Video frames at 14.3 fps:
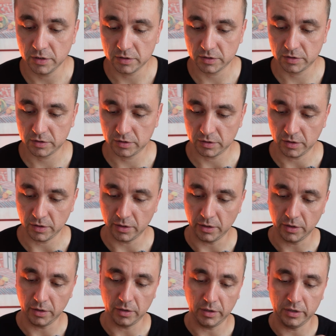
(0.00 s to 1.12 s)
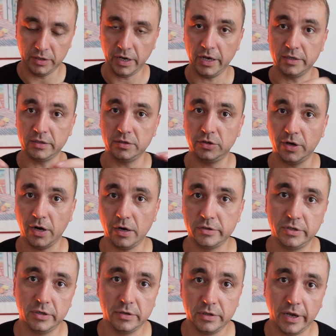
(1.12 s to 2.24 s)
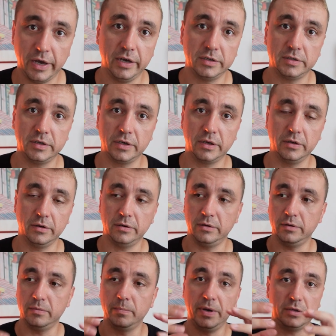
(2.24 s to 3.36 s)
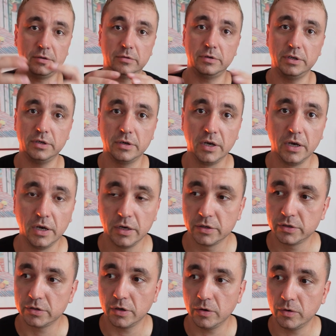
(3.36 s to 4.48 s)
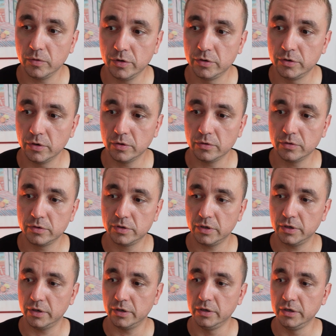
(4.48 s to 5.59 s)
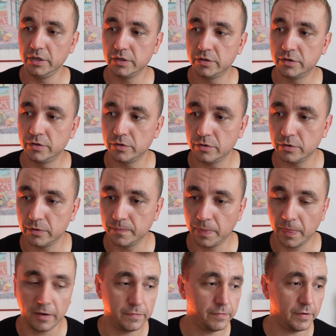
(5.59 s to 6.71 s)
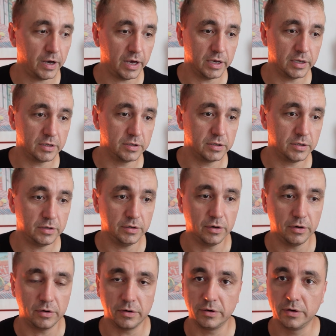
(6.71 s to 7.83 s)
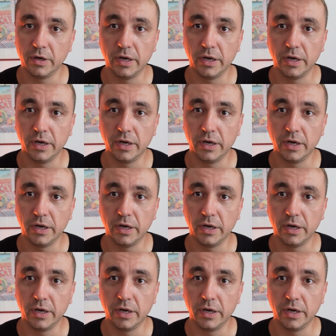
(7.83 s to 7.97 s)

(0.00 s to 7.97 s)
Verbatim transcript: it's uh, it has a charger it has a, a battery so you don't uh, need to find your